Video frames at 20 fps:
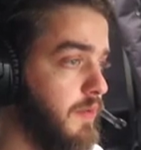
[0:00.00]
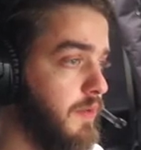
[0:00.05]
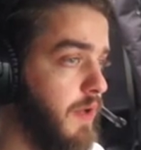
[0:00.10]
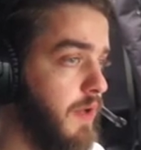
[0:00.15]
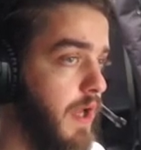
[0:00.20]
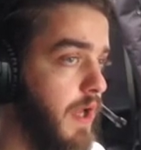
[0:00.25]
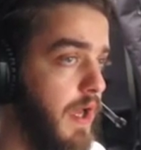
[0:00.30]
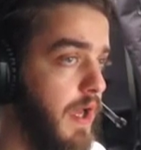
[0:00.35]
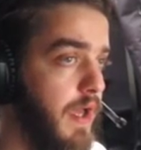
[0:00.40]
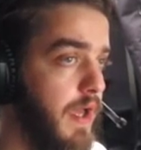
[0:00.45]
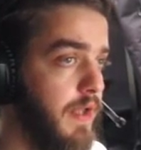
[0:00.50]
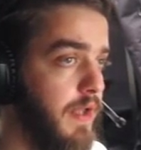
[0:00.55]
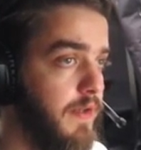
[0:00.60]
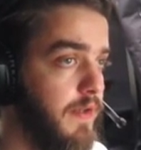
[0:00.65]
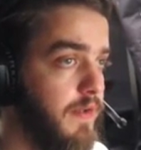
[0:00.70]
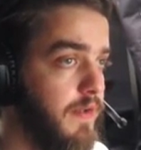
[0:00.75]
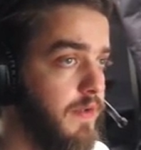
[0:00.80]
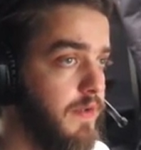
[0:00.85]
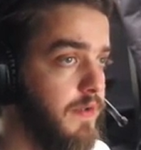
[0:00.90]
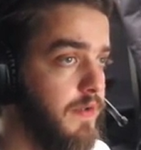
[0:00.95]

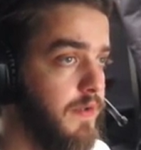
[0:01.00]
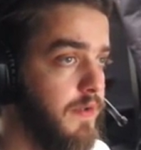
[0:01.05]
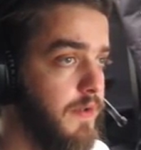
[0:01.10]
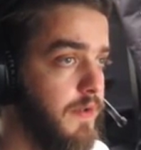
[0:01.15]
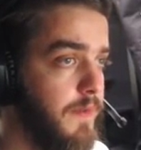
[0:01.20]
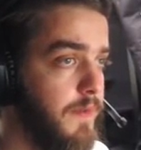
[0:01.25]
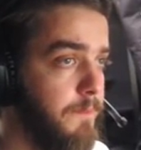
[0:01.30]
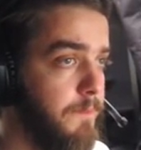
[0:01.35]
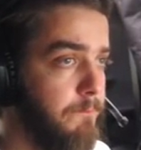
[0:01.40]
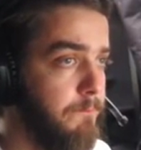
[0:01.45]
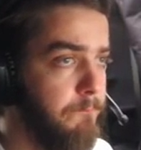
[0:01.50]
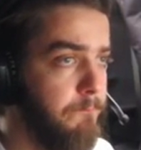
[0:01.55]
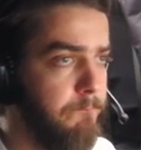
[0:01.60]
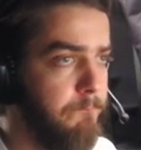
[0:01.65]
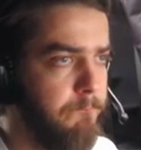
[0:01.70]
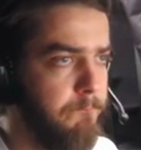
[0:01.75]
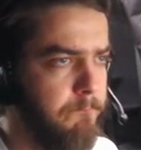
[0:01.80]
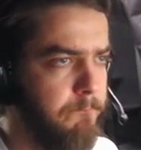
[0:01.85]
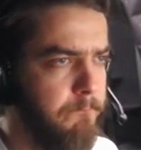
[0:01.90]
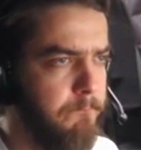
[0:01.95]
and
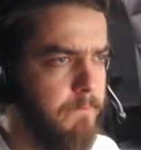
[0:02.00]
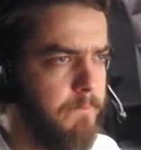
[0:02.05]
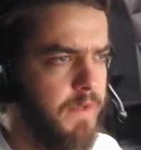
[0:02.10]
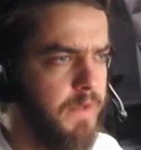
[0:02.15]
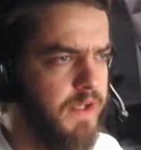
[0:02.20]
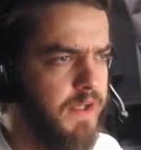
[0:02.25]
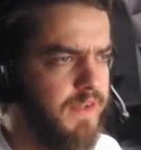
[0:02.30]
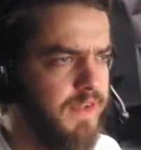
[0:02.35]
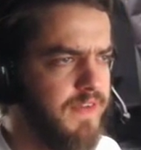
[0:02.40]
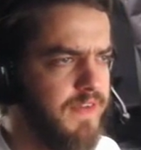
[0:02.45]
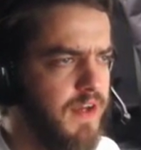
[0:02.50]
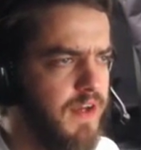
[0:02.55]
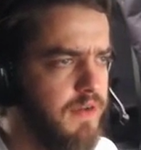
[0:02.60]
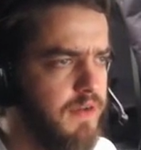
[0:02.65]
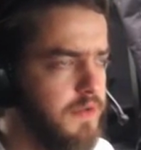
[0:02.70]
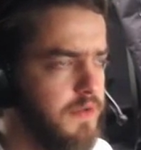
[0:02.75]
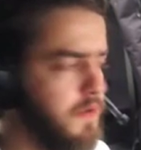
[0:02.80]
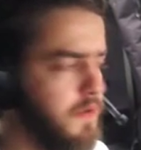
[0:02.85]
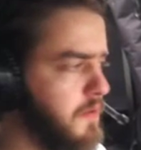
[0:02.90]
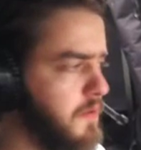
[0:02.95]
it's
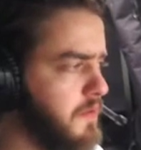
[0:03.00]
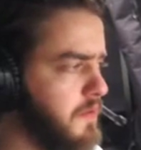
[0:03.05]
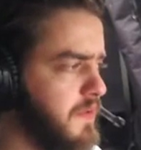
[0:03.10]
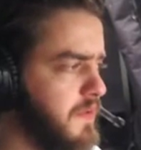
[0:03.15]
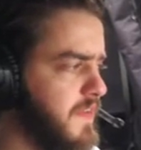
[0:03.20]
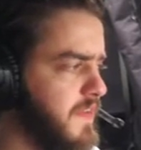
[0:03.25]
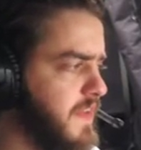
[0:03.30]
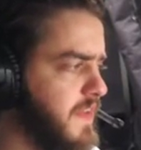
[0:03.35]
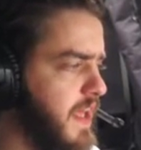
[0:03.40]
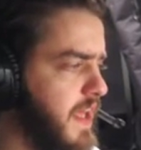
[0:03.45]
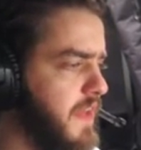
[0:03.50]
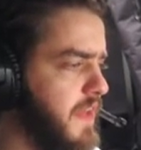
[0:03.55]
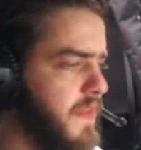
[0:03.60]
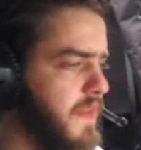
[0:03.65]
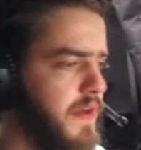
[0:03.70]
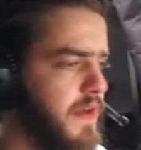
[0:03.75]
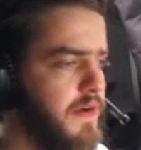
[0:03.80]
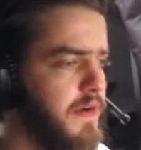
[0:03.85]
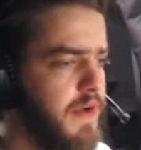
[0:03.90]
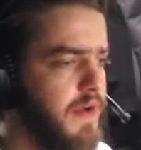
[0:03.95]
gonna stay
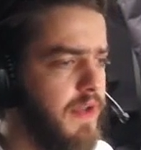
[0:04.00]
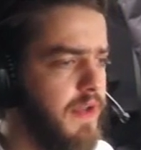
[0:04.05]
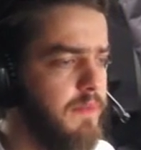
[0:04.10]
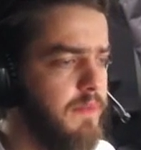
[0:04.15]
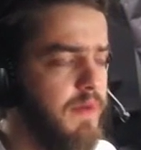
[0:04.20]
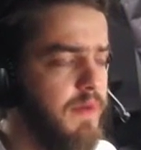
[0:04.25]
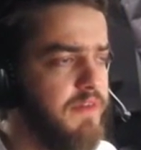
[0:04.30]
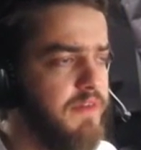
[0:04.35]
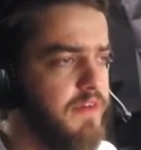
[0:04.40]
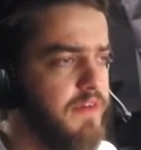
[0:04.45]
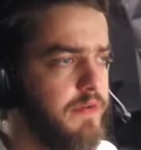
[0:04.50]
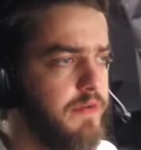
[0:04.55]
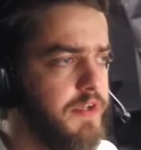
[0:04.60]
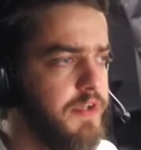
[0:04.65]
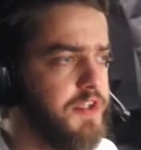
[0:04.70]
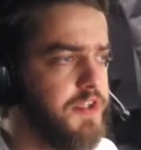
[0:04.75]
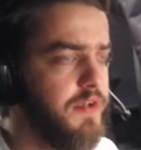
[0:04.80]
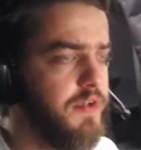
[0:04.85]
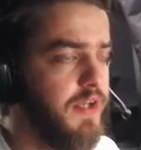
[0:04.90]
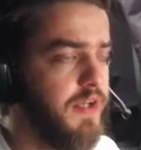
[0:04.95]
there and buff a
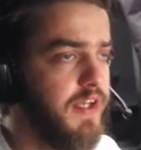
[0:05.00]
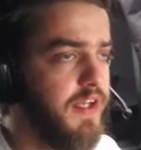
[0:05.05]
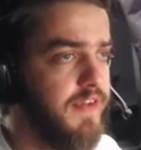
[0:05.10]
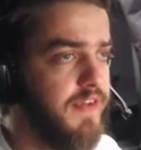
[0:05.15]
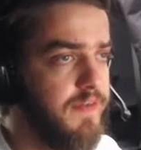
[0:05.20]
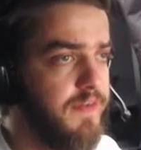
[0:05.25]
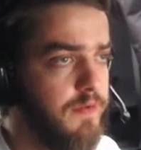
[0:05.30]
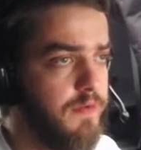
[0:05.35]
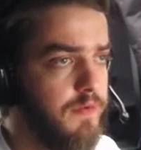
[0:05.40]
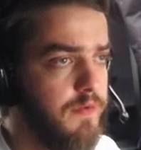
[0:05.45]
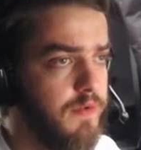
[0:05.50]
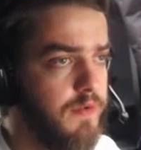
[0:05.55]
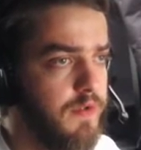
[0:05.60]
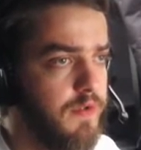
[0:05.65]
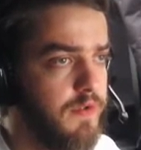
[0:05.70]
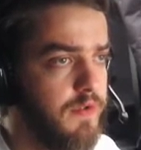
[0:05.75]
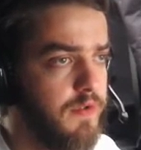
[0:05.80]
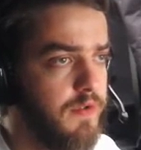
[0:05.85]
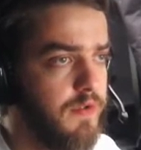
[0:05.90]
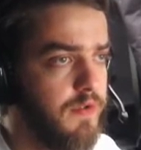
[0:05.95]
creature in case you're
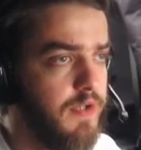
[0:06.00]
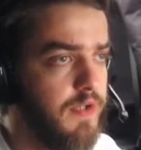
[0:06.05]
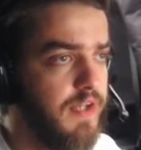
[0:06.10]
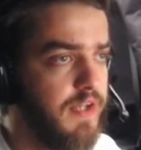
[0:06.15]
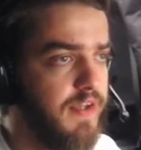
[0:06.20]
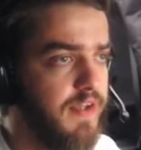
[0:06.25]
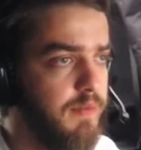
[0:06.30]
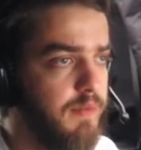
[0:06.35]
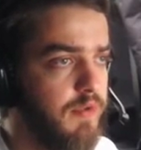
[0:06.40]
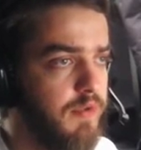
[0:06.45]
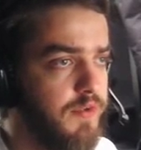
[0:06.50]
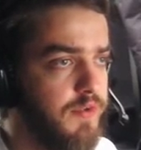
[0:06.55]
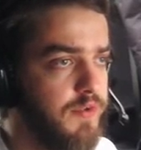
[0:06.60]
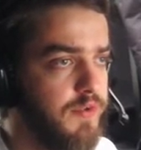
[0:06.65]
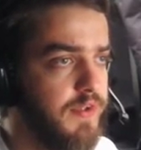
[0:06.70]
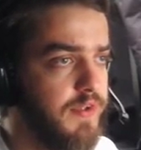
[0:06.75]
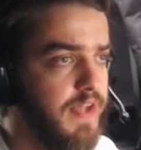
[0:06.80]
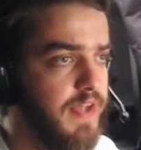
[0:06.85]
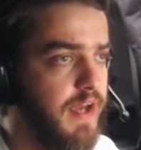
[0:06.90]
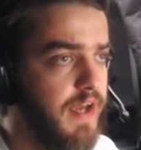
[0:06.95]
not able to
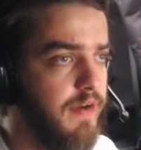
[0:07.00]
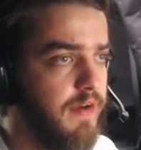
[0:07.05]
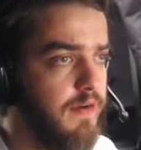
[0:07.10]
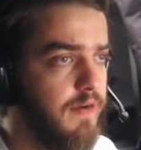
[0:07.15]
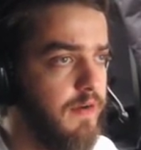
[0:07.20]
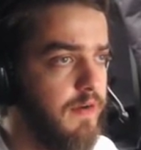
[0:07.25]
attack.